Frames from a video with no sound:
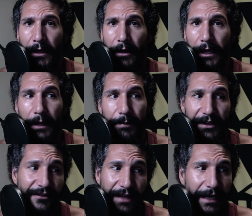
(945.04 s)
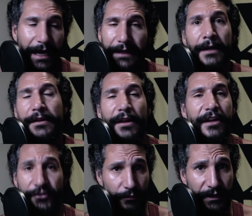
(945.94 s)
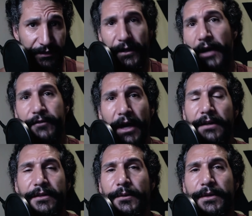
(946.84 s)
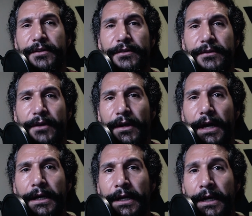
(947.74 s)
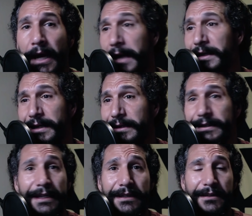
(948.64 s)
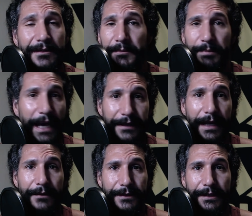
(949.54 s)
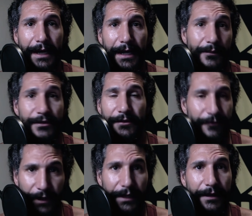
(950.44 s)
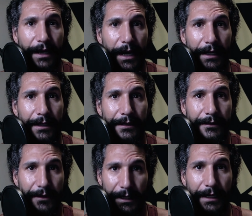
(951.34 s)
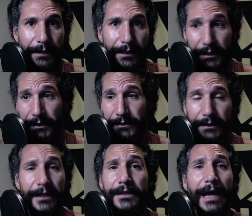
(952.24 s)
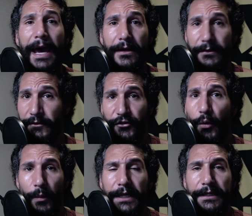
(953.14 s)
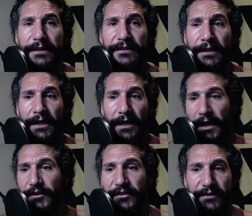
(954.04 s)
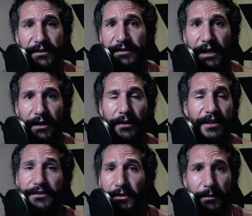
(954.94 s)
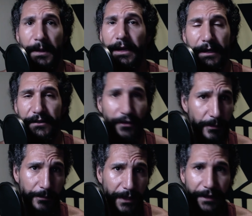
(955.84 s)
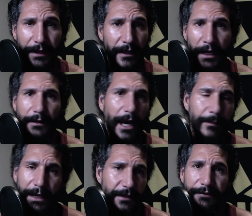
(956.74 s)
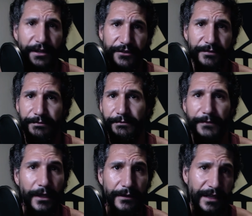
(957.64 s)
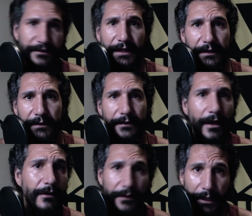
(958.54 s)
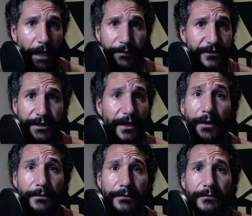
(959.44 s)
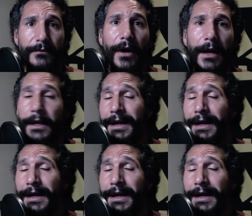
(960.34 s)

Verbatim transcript: okay? Because that had the least risk of consequences, okay? And he didn't back down to the guy. He wasn't afraid of the guy, okay? He didn't act, show weakness. He just decided, no, he told him, he told him, I think, I'm not going to fight you. You know, that's it. You know, I'm just going to go. All right.